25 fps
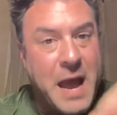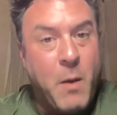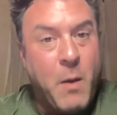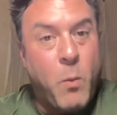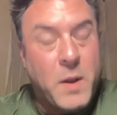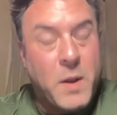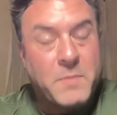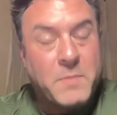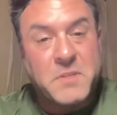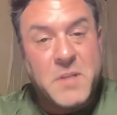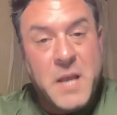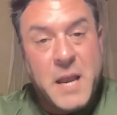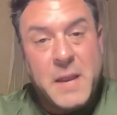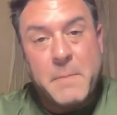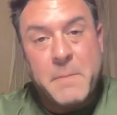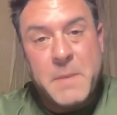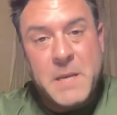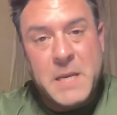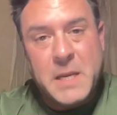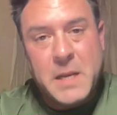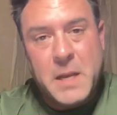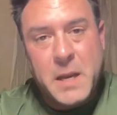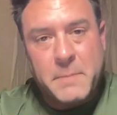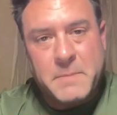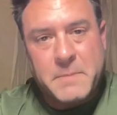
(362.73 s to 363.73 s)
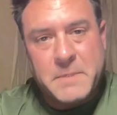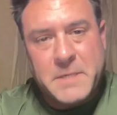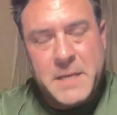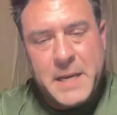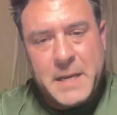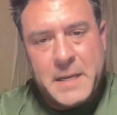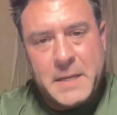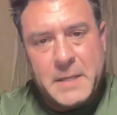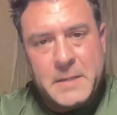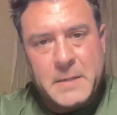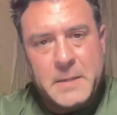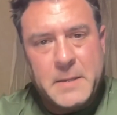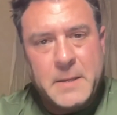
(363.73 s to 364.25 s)
website being
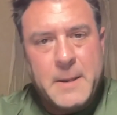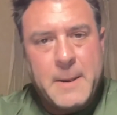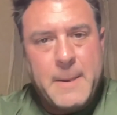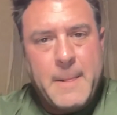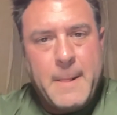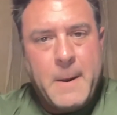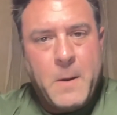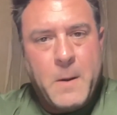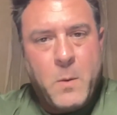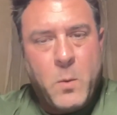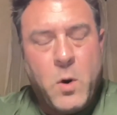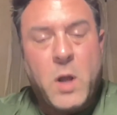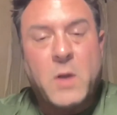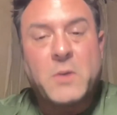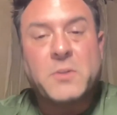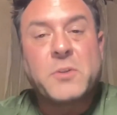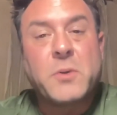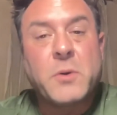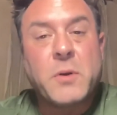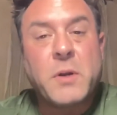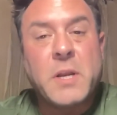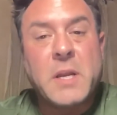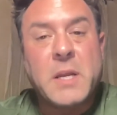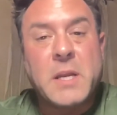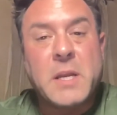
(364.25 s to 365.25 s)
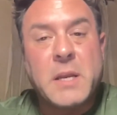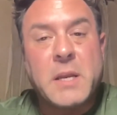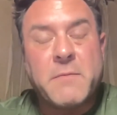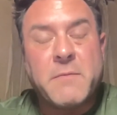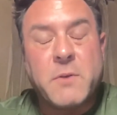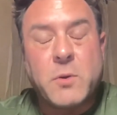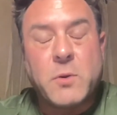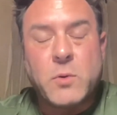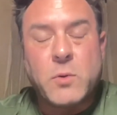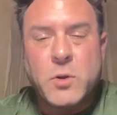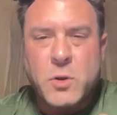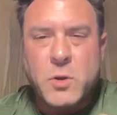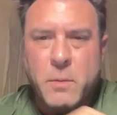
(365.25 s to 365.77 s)
updated, we're also going to give
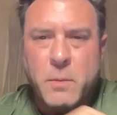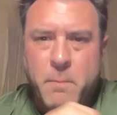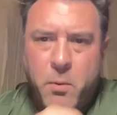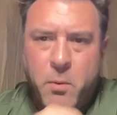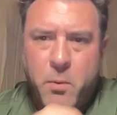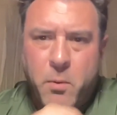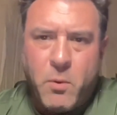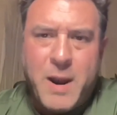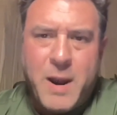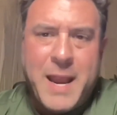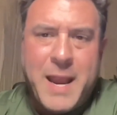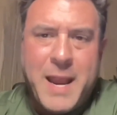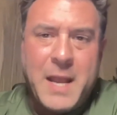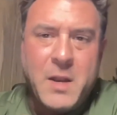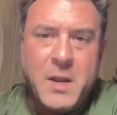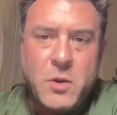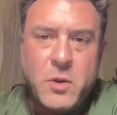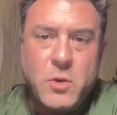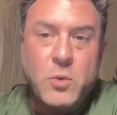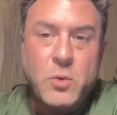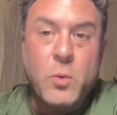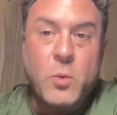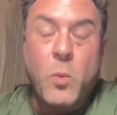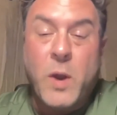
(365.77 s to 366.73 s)
you your brand new